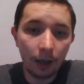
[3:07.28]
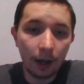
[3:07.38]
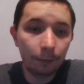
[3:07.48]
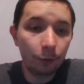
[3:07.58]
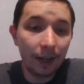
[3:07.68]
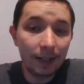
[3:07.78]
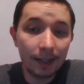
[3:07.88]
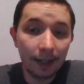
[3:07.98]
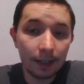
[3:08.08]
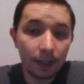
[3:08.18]
After
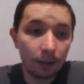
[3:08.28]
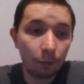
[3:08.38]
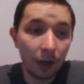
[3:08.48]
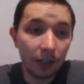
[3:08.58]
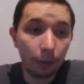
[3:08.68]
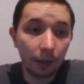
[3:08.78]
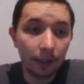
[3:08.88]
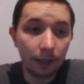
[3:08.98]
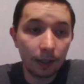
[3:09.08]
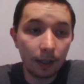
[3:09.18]
a6, white
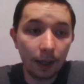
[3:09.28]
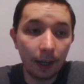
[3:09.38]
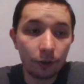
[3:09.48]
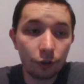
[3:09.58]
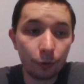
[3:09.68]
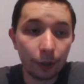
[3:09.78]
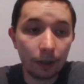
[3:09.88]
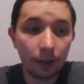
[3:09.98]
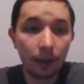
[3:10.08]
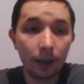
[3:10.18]
played h3.
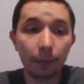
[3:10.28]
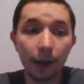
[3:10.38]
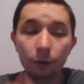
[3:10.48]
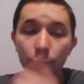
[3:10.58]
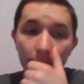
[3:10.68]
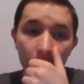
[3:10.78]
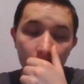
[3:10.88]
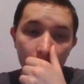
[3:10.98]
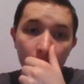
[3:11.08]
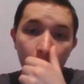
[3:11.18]
By the way,
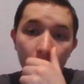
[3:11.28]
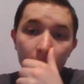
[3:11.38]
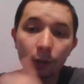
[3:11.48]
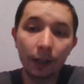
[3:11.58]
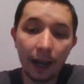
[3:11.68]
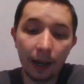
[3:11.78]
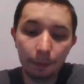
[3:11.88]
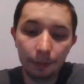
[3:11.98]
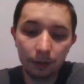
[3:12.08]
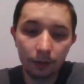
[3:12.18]
what will
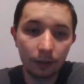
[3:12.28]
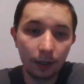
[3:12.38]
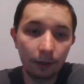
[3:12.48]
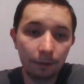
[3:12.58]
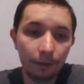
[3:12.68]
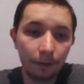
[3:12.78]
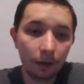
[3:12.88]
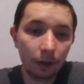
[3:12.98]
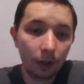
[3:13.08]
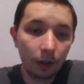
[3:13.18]
happen if
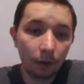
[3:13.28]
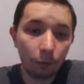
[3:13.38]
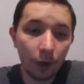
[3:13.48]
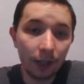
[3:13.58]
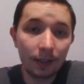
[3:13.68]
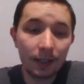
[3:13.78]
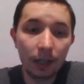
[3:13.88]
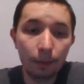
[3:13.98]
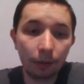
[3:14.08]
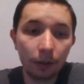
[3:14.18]
white
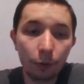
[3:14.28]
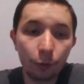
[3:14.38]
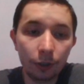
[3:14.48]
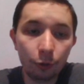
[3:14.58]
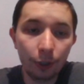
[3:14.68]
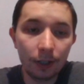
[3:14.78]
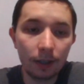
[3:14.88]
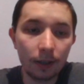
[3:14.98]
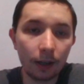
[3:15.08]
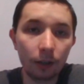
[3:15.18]
simply retreats
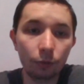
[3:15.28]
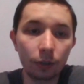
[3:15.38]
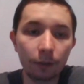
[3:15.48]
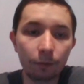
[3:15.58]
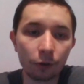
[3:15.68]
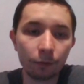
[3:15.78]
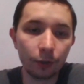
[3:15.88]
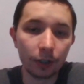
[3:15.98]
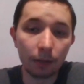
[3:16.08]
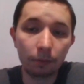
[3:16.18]
the knight on d4, for
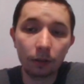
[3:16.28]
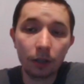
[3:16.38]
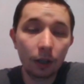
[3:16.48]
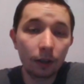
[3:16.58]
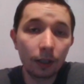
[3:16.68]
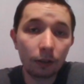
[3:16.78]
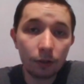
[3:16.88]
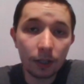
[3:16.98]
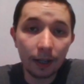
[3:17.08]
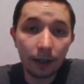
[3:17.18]
example? That
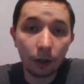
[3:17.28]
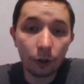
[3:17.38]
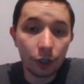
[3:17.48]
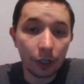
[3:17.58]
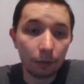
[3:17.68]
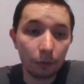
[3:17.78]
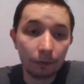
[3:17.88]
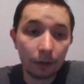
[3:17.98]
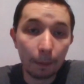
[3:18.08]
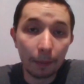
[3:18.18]
looks like a logical
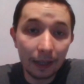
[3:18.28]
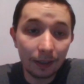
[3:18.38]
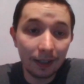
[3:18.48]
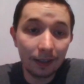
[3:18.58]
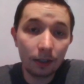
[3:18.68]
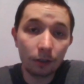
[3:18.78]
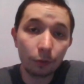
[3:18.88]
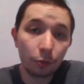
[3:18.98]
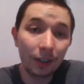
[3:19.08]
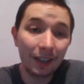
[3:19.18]
move, but in this
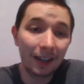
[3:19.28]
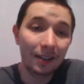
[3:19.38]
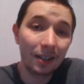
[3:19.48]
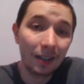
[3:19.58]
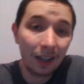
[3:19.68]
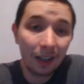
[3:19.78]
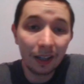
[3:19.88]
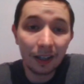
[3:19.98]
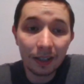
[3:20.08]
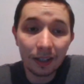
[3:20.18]
concrete case,
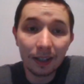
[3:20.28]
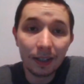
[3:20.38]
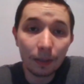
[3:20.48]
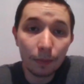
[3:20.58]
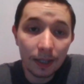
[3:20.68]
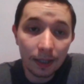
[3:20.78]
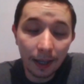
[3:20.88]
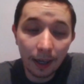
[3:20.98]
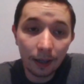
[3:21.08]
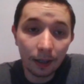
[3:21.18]
it's a
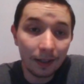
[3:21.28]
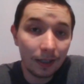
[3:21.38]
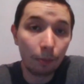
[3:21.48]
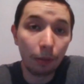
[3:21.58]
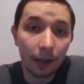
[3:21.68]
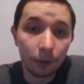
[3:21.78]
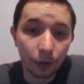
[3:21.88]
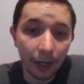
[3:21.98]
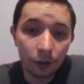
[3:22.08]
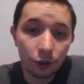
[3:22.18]
mistake, it's a
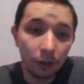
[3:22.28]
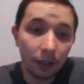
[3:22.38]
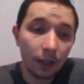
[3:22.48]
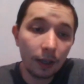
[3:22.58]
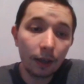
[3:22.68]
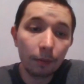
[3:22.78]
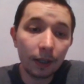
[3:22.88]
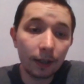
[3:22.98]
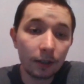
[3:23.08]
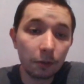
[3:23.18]
blunder actually,
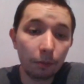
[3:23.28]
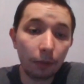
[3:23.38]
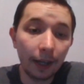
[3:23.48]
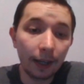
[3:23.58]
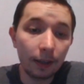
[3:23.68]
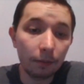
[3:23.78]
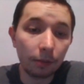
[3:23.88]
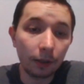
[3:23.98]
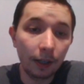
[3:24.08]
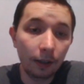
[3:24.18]
because black can
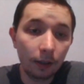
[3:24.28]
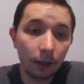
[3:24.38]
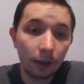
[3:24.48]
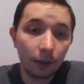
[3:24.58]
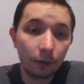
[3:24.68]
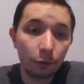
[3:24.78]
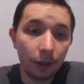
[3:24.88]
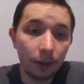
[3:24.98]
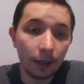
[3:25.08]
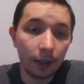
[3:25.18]
play
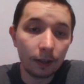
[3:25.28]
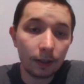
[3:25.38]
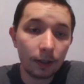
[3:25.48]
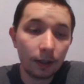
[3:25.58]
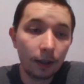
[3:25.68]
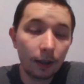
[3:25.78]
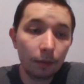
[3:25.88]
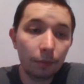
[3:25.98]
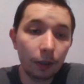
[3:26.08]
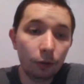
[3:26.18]
queen takes
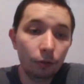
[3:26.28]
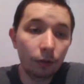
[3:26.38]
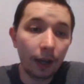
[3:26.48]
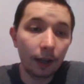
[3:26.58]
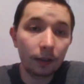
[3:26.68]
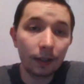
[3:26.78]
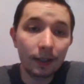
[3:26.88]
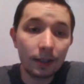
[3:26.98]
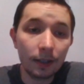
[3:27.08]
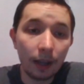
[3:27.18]
b2, and
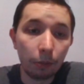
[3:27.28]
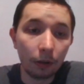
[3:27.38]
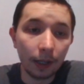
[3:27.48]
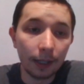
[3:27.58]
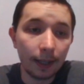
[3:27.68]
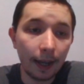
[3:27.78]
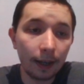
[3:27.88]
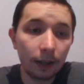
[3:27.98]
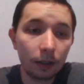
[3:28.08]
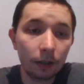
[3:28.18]
it's double
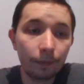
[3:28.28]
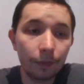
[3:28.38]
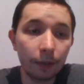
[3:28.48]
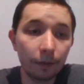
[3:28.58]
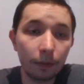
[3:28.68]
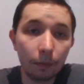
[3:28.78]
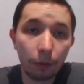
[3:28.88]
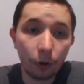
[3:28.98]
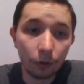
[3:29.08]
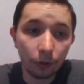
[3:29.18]
attack. The
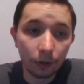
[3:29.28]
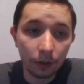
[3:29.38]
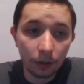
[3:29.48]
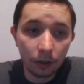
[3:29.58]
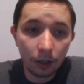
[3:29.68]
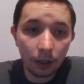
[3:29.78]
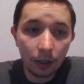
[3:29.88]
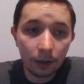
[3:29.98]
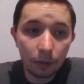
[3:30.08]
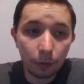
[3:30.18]
pawn on
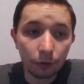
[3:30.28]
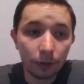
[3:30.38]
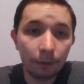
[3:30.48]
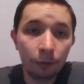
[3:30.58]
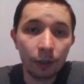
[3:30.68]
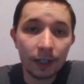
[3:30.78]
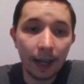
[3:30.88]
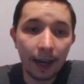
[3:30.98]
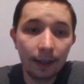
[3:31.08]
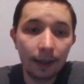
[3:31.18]
f2 is
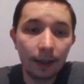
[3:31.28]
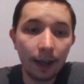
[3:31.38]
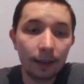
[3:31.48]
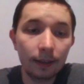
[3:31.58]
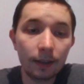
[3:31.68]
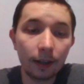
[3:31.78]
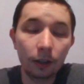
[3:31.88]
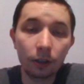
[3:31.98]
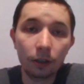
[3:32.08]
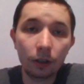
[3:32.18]
hanging, and the
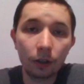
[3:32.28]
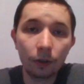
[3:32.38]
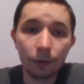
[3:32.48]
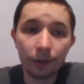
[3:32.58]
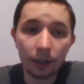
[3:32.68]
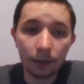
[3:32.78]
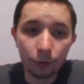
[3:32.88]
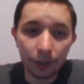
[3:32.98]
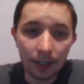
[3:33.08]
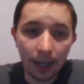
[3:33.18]
knight on
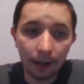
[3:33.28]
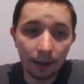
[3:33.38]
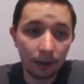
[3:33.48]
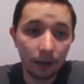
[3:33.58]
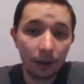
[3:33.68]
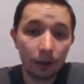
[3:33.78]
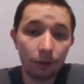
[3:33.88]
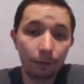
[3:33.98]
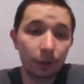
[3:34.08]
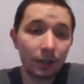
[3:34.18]
c3 is hanging.
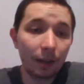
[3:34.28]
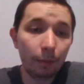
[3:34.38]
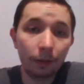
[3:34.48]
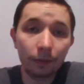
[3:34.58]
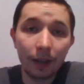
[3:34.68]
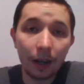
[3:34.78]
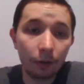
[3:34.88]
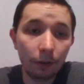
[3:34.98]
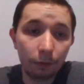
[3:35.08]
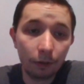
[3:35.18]
So for example, now
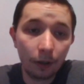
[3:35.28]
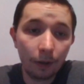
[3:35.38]
if